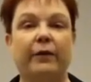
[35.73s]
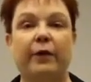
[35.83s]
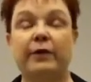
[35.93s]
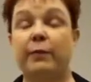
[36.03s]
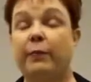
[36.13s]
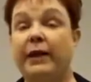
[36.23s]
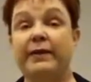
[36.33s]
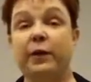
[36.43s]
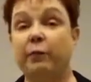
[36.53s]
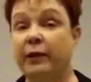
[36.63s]
There are some
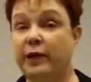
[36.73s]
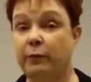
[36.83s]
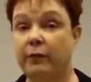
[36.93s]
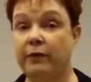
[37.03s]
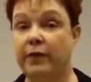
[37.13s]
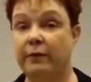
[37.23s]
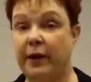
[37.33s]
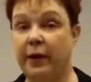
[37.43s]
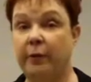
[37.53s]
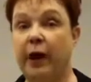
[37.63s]
basic principles to
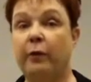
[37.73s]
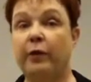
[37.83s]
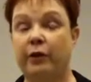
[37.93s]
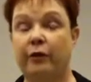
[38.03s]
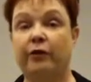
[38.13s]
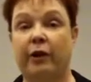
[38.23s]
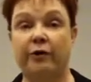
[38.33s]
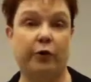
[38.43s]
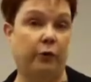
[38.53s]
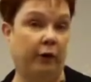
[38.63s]
think about when you
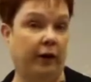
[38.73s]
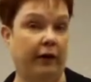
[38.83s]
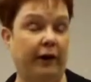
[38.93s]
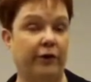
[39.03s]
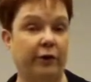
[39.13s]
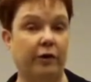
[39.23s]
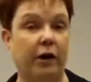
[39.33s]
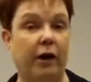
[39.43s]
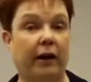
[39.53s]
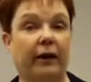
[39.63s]
start to organize your
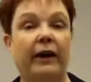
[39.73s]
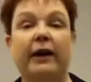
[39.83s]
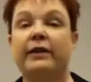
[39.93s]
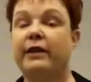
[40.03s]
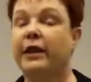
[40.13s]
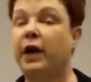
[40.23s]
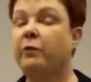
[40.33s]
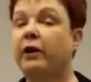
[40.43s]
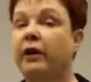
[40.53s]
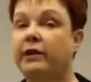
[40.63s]
talk. Today
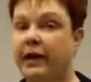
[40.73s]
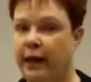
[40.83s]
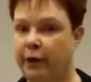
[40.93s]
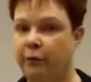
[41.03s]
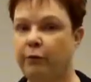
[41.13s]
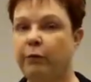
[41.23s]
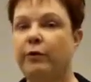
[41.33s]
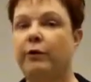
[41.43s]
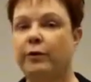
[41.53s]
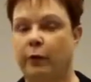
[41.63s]
we're going to take you
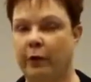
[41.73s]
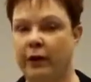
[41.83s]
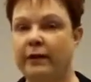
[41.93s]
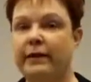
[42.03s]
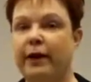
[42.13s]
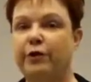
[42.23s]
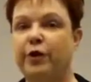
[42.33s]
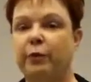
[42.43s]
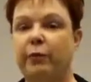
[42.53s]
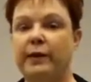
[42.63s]
through those
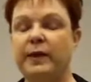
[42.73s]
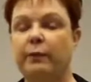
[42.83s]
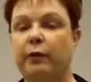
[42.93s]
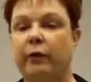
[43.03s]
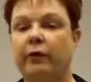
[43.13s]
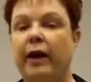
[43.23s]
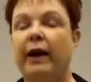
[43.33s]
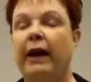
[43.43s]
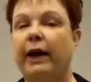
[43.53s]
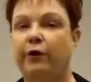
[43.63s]
organizational principles,
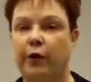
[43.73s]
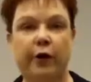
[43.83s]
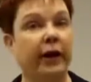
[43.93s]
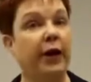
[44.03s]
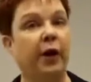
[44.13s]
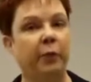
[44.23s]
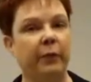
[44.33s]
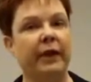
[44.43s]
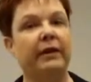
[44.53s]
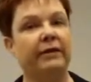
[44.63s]
and you're going to help
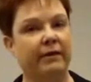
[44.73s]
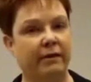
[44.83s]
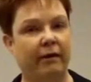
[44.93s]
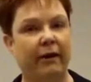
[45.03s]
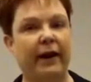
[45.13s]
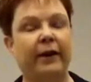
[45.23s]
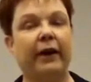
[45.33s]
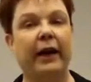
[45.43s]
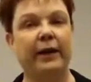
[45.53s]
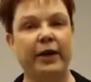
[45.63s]
me design
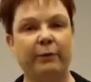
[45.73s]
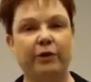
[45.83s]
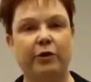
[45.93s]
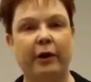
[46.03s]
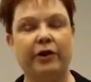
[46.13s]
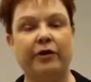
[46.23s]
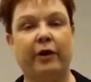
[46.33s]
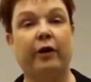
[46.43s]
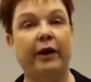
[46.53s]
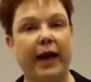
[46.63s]
a
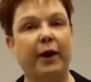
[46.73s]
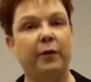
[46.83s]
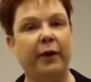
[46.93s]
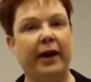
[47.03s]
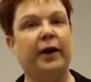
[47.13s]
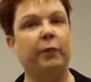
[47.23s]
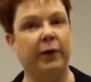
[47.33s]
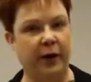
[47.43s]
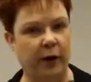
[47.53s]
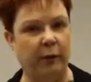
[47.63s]
demonstration on how to make a
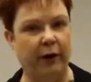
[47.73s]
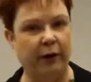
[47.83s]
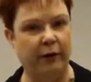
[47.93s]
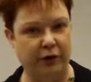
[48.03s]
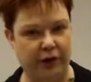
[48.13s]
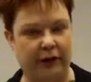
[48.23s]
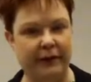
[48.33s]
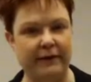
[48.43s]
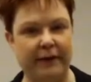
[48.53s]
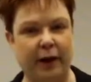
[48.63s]
peanut butter and
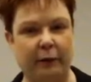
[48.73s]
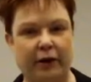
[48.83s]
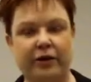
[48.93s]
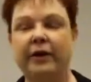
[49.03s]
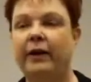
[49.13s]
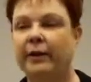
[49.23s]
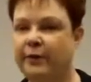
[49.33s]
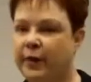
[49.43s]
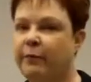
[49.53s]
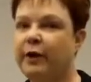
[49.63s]
jelly sandwich,
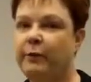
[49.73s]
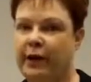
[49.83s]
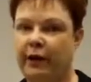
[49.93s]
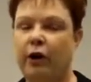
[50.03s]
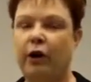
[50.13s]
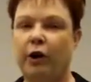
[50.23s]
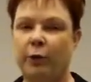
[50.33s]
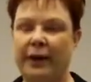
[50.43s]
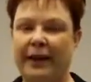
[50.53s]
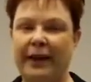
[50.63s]
something we can
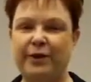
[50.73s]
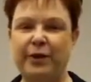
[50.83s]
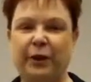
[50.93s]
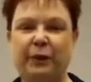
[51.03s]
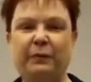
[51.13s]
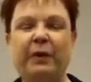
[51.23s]
all relate to.